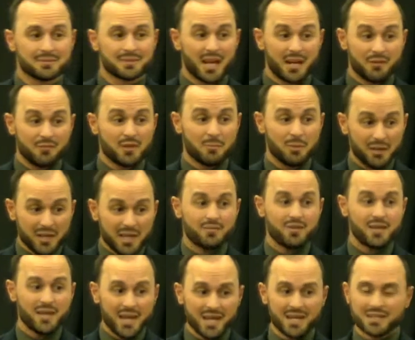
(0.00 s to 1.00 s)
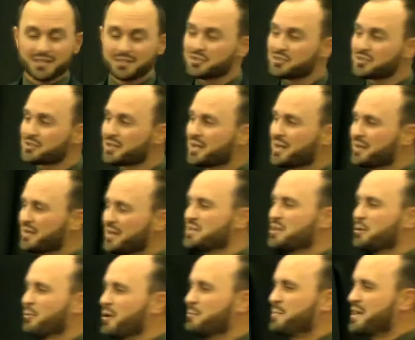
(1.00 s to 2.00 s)
And if you believe he is, then
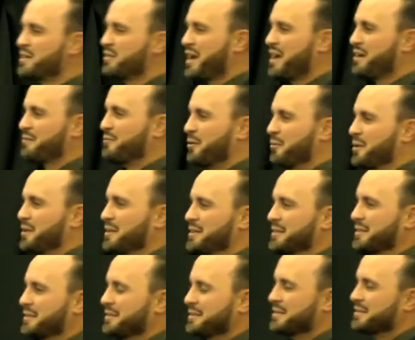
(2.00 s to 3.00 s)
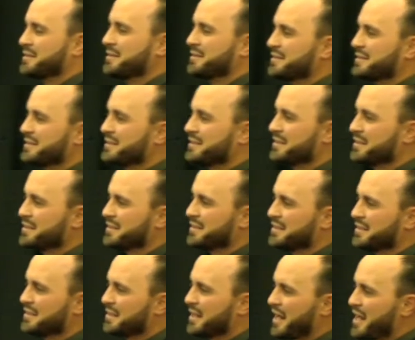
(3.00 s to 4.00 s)
you would be thankful, wouldn't you?
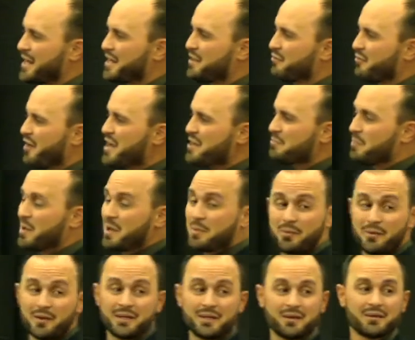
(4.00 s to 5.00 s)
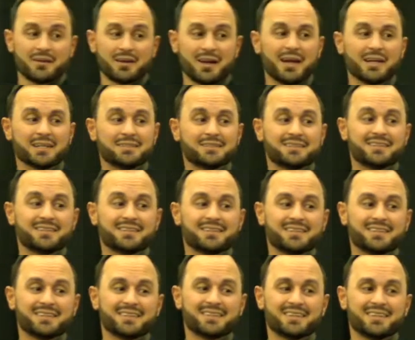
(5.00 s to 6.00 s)
You got any faith people in here tonight?
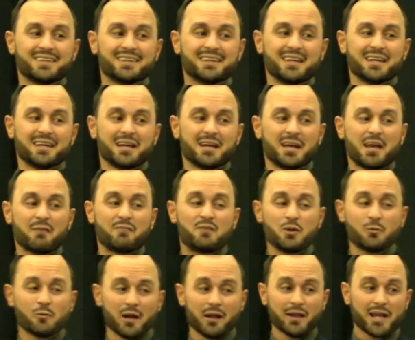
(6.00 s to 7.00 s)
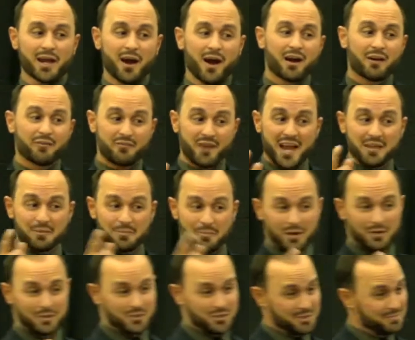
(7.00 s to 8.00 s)
If you really are a faith
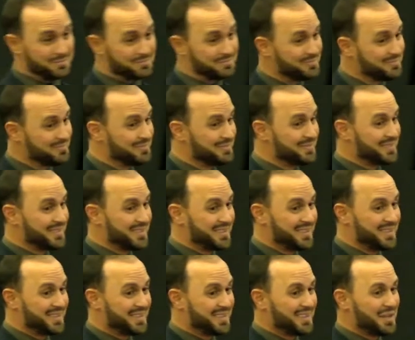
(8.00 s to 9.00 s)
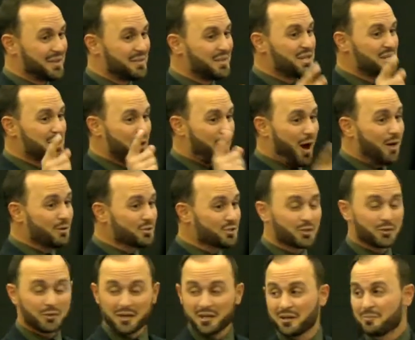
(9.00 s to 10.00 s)
person, then you're
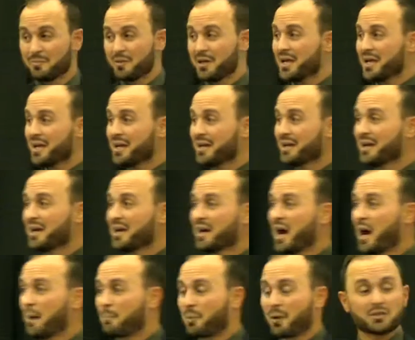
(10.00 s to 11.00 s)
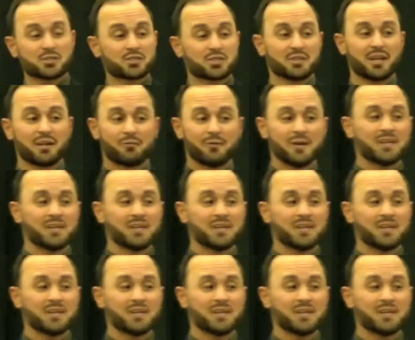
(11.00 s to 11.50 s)
also going to be a person that if